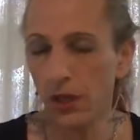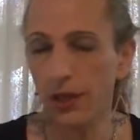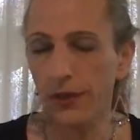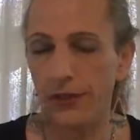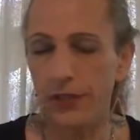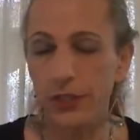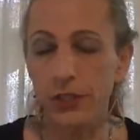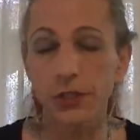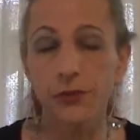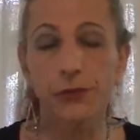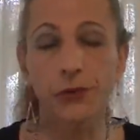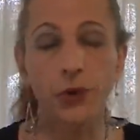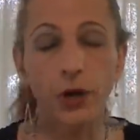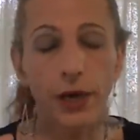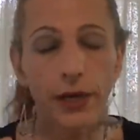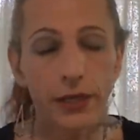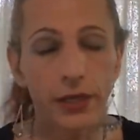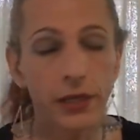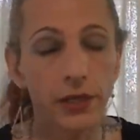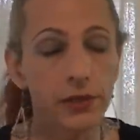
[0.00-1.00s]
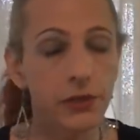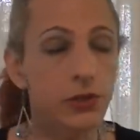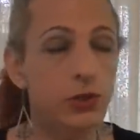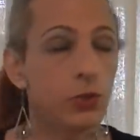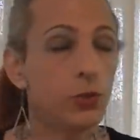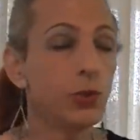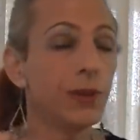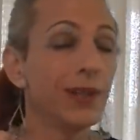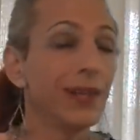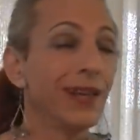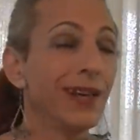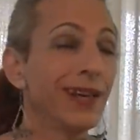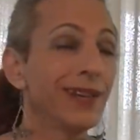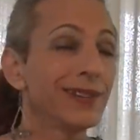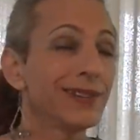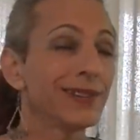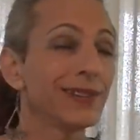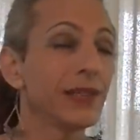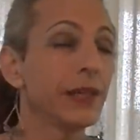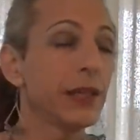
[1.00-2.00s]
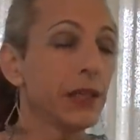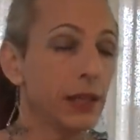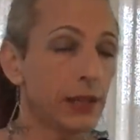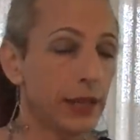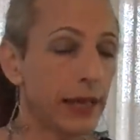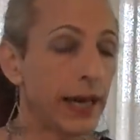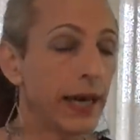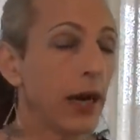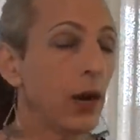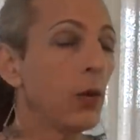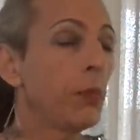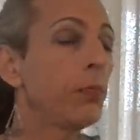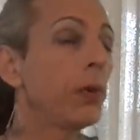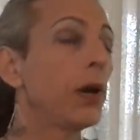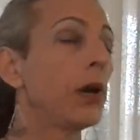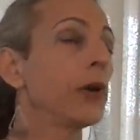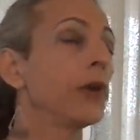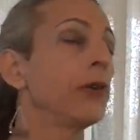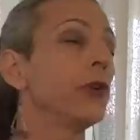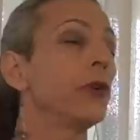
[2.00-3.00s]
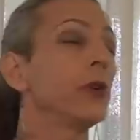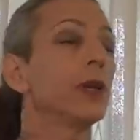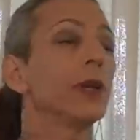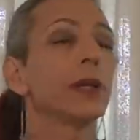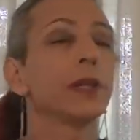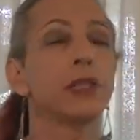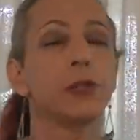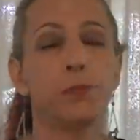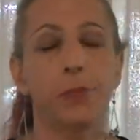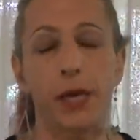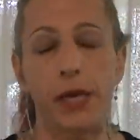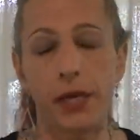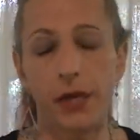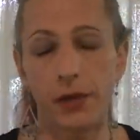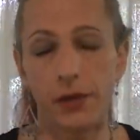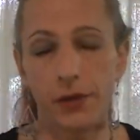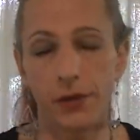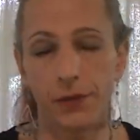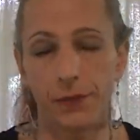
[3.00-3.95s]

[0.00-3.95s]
This is for ideas to, let's say, allow, ponder, and expand.